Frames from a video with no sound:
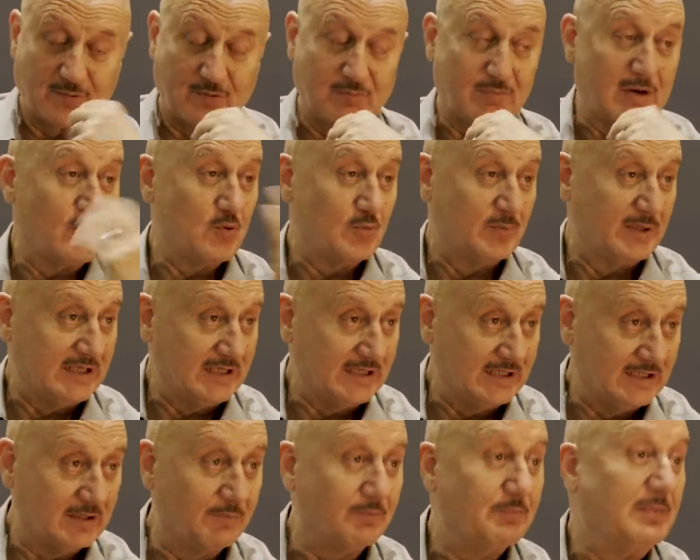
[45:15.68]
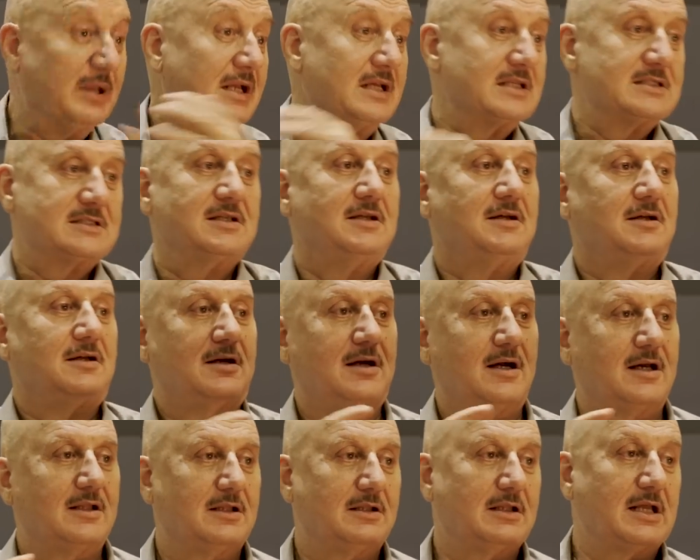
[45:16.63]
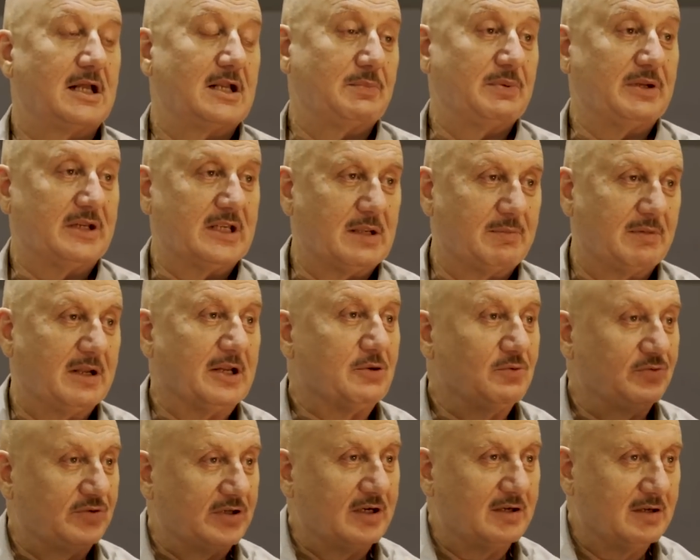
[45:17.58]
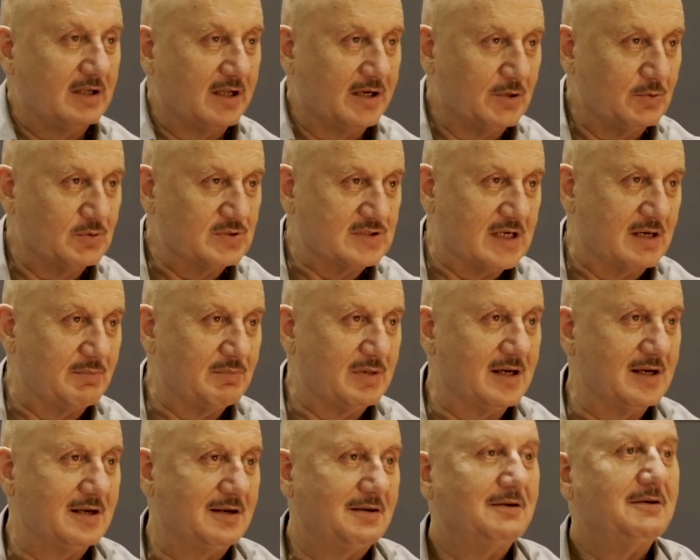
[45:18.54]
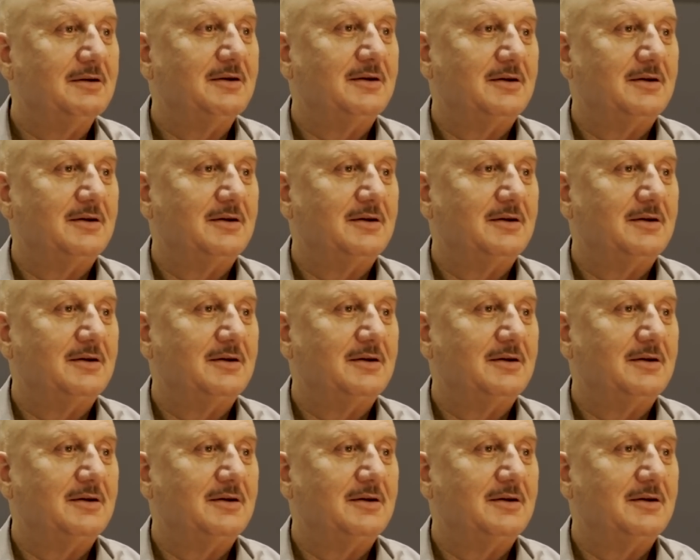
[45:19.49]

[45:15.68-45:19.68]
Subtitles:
the Bahubali, the biggest, and that became, like you said, Samba.